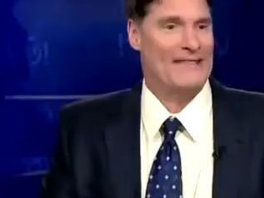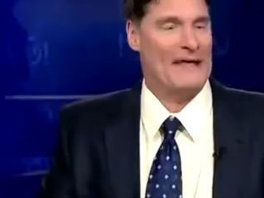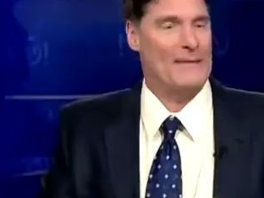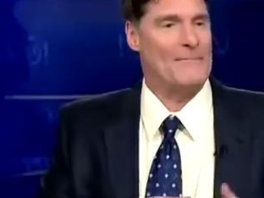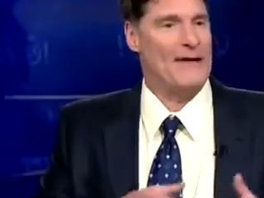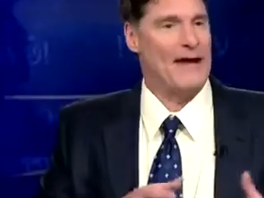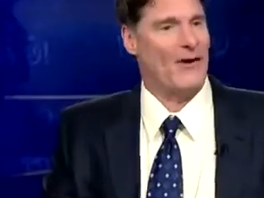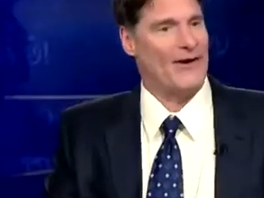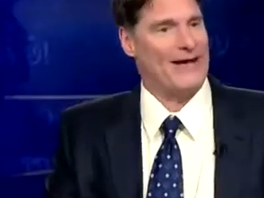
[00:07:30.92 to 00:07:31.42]

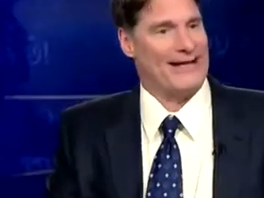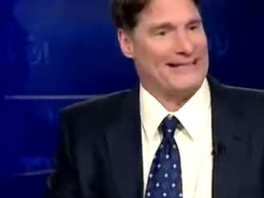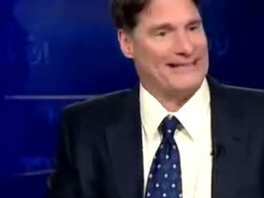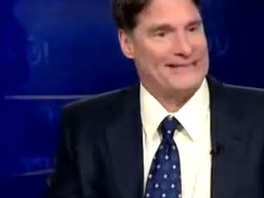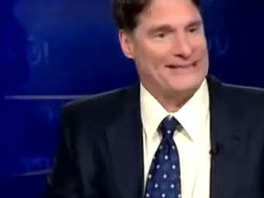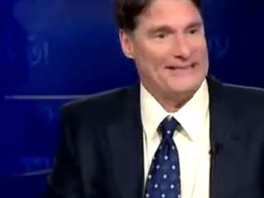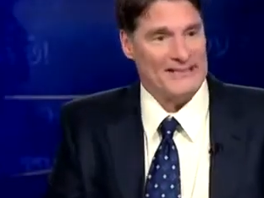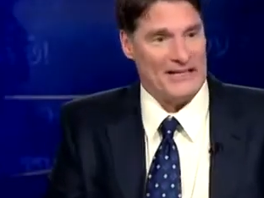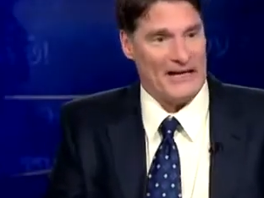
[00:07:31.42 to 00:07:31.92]
that Mary
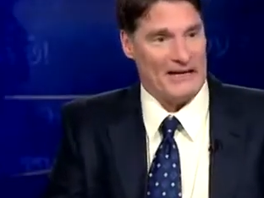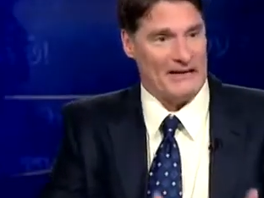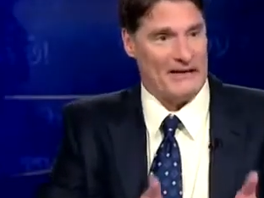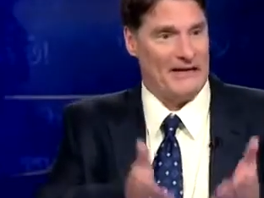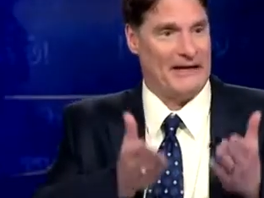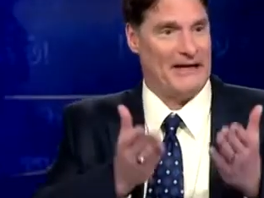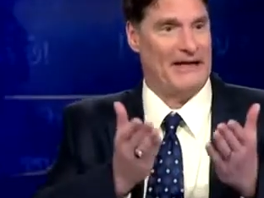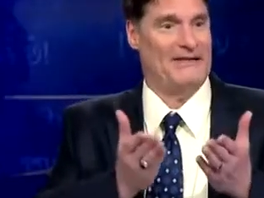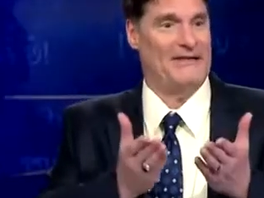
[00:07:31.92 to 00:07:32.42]

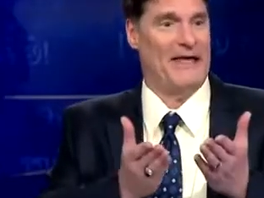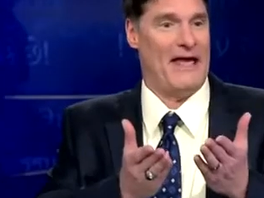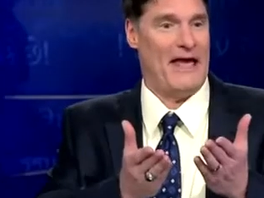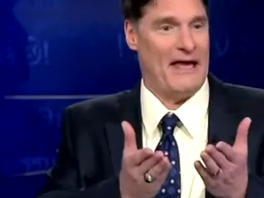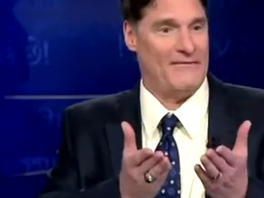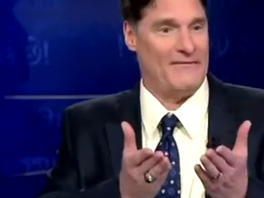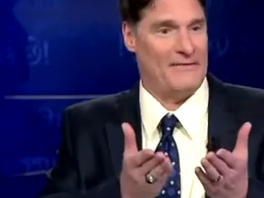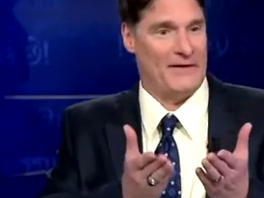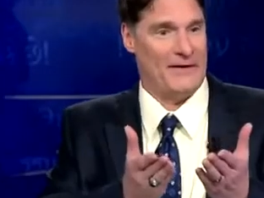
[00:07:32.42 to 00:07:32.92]
ascended into
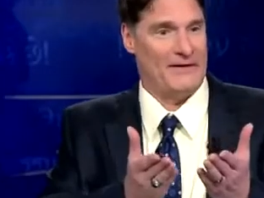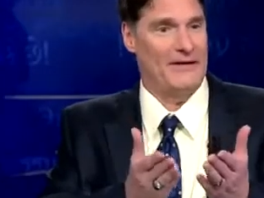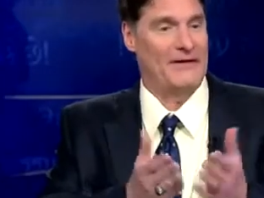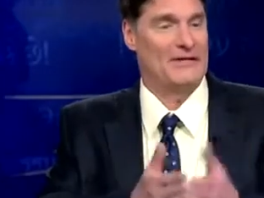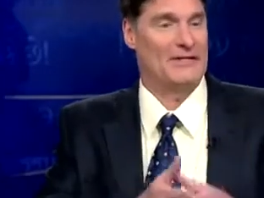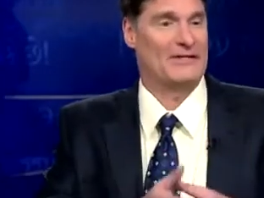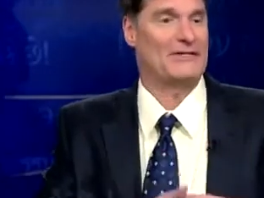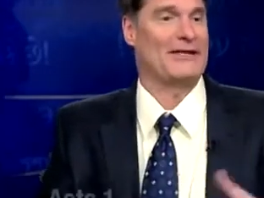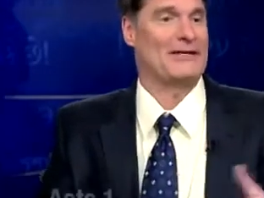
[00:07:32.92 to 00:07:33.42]
heaven
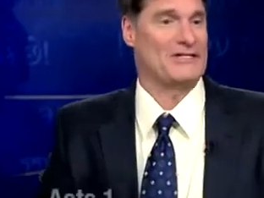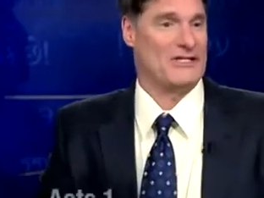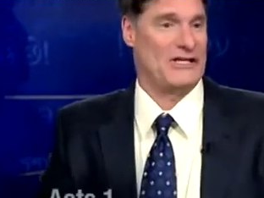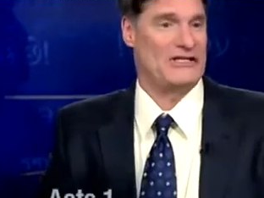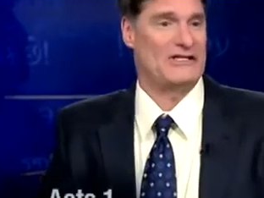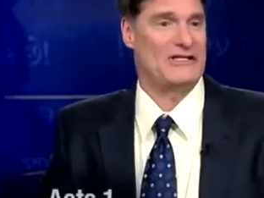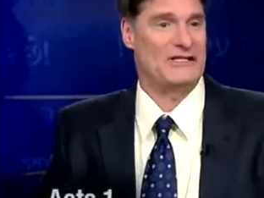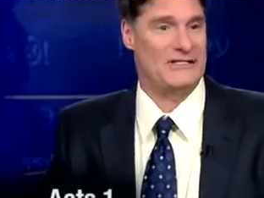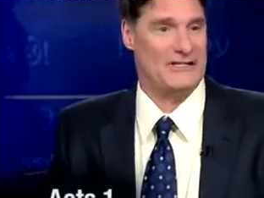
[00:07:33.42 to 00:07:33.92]
just like
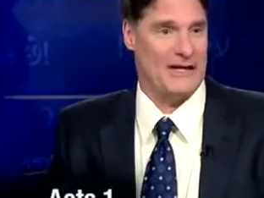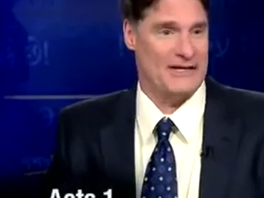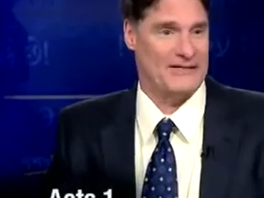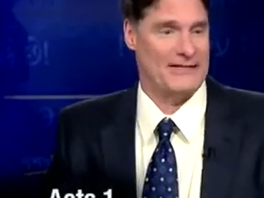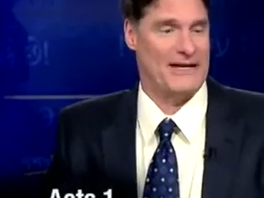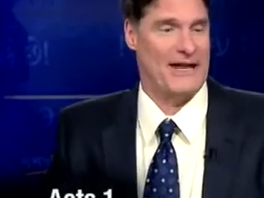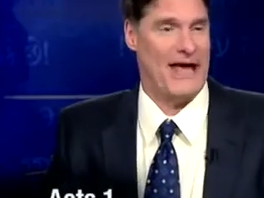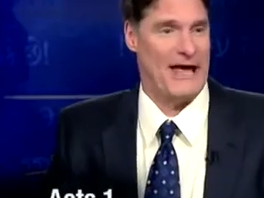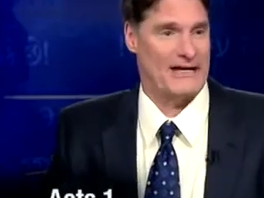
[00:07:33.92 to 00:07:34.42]
Jesus
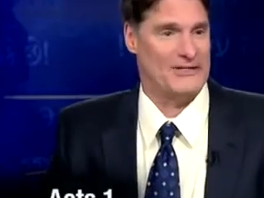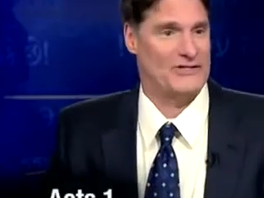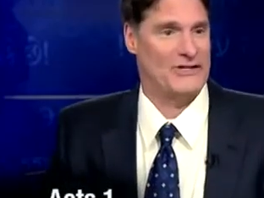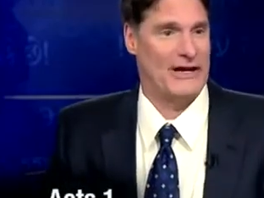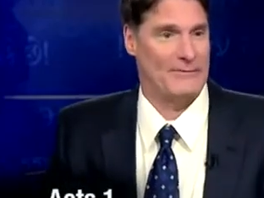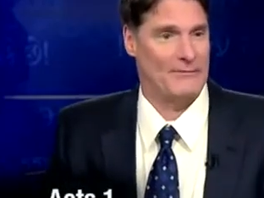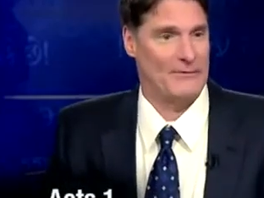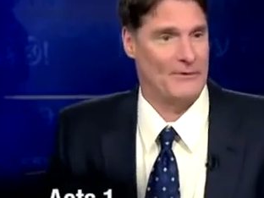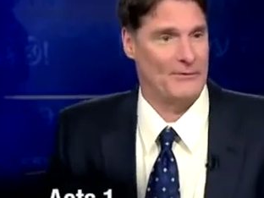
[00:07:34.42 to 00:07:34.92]
does in Acts
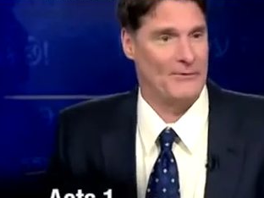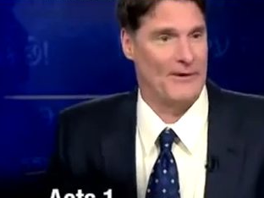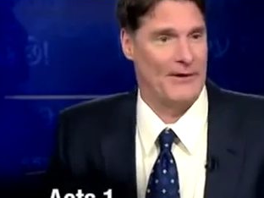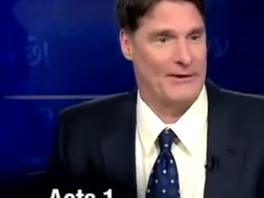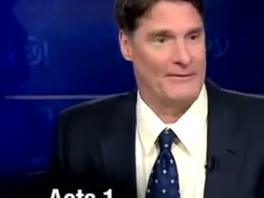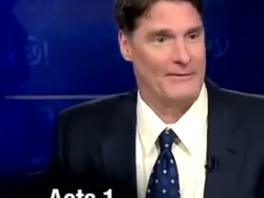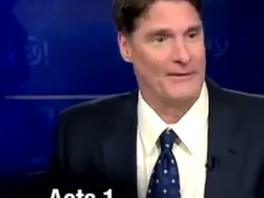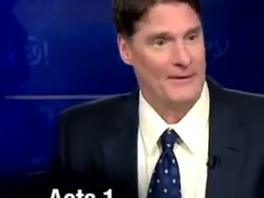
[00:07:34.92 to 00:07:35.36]
chapter 1.